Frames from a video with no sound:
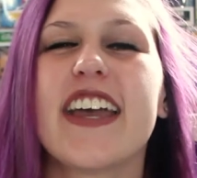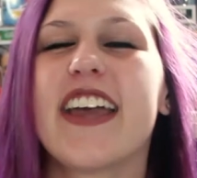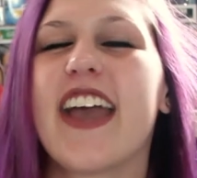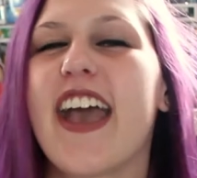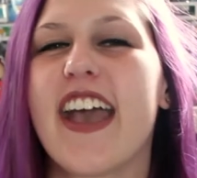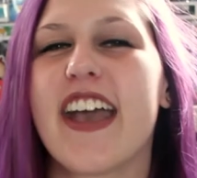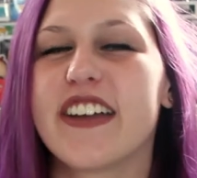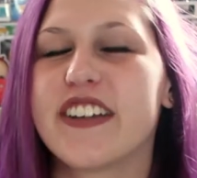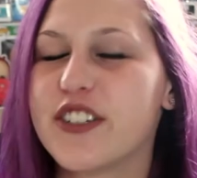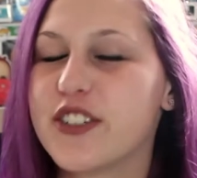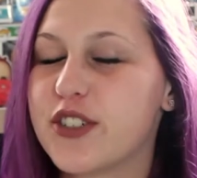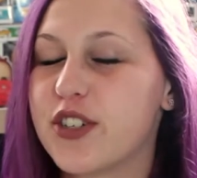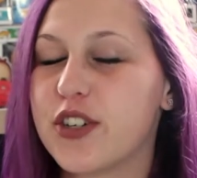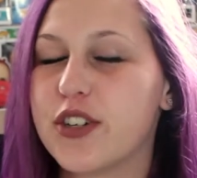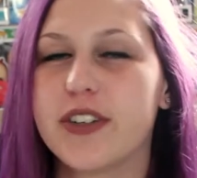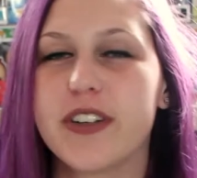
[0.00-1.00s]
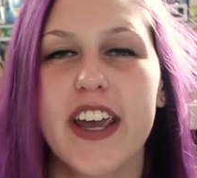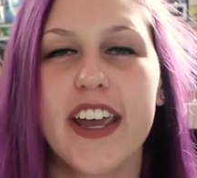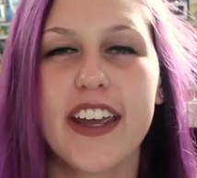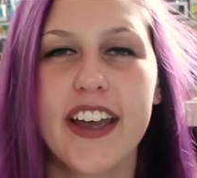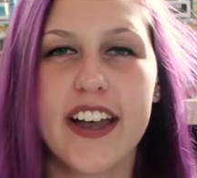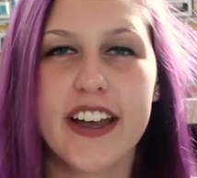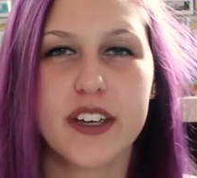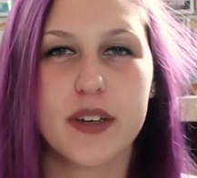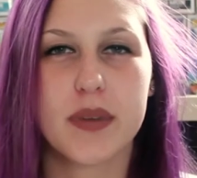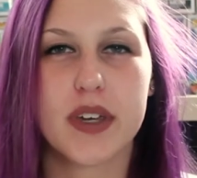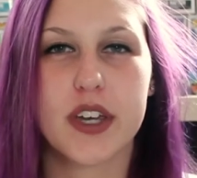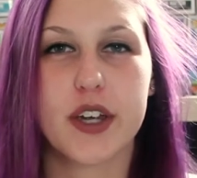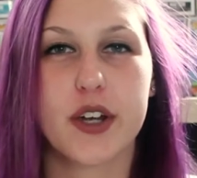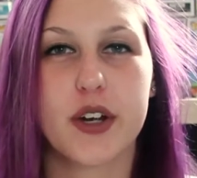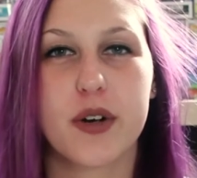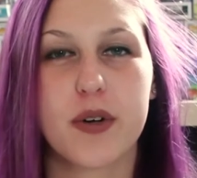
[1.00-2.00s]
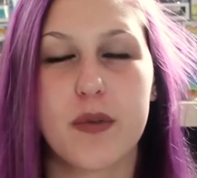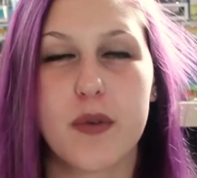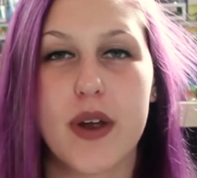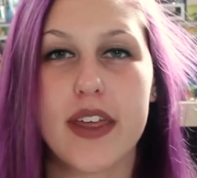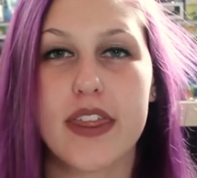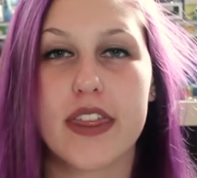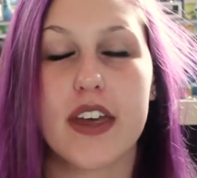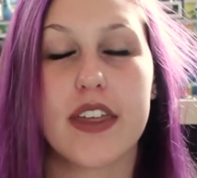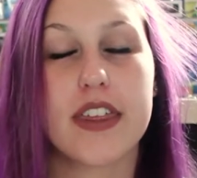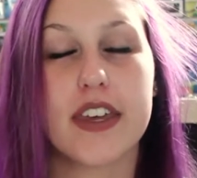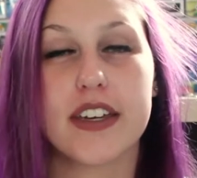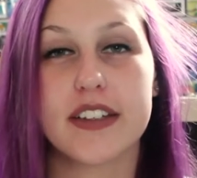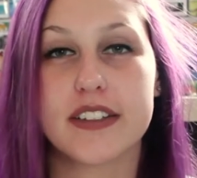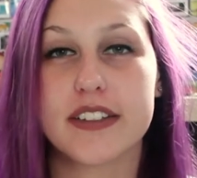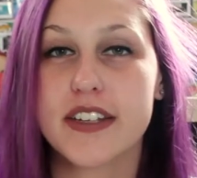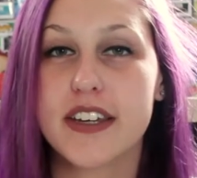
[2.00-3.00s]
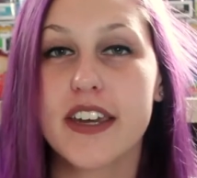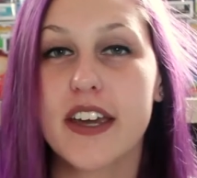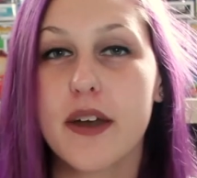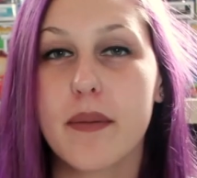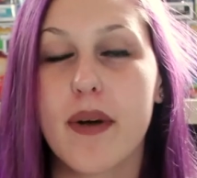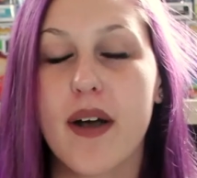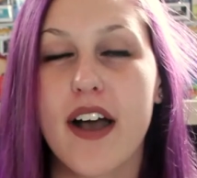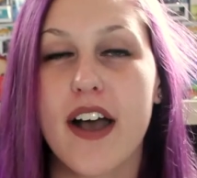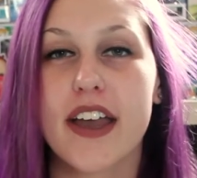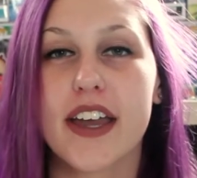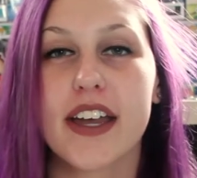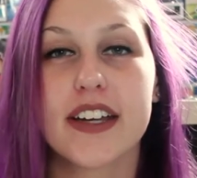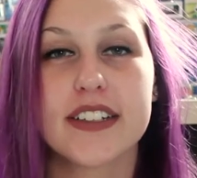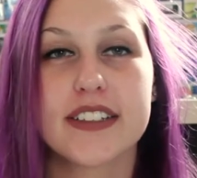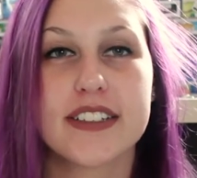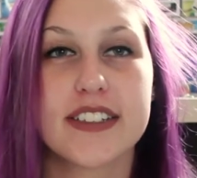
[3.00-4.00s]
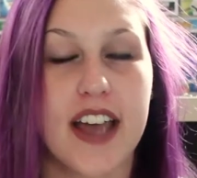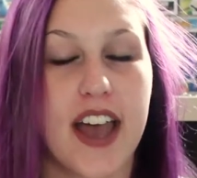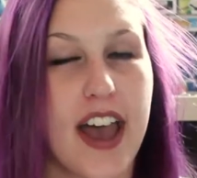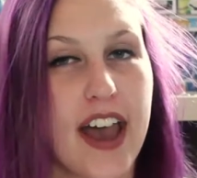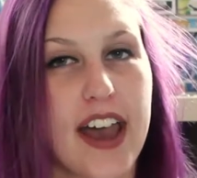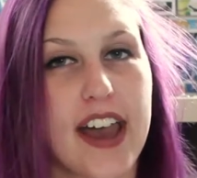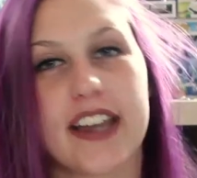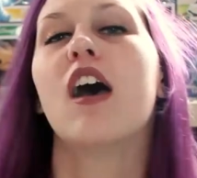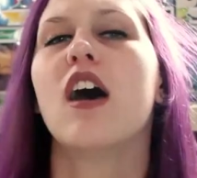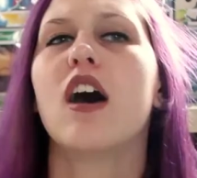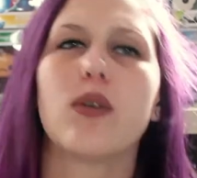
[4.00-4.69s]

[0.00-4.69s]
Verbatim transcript: And today I am here with the T M I tag.